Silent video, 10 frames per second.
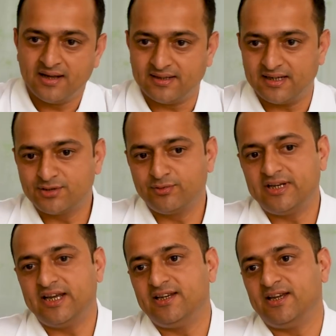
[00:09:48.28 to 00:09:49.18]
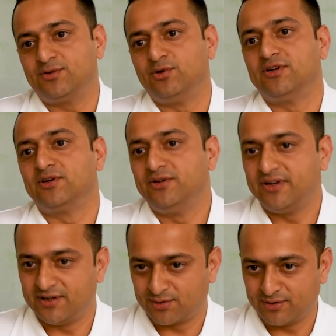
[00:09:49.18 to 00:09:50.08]
that is when i, I told
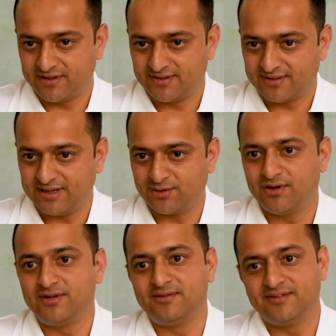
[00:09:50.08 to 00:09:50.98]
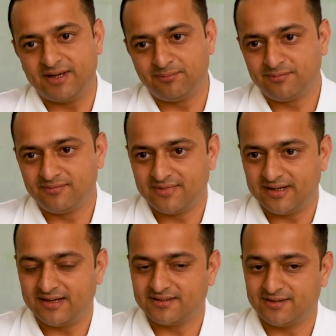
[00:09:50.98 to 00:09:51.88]
Anunay and roy i called them
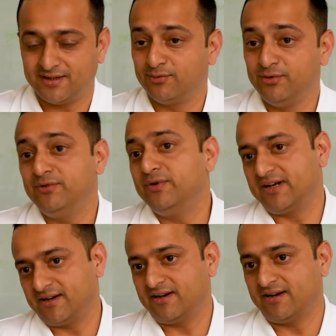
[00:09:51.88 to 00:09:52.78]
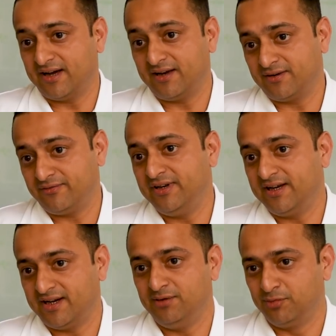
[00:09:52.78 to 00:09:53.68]
and i said it we were at a, high, at a
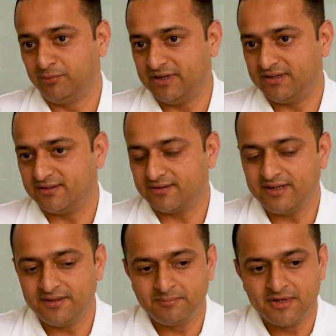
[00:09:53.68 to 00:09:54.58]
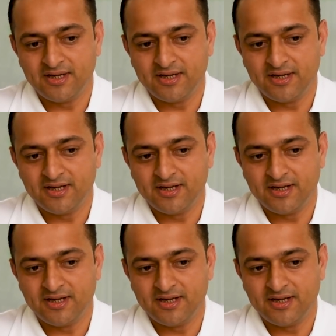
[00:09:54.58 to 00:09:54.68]
very high moment right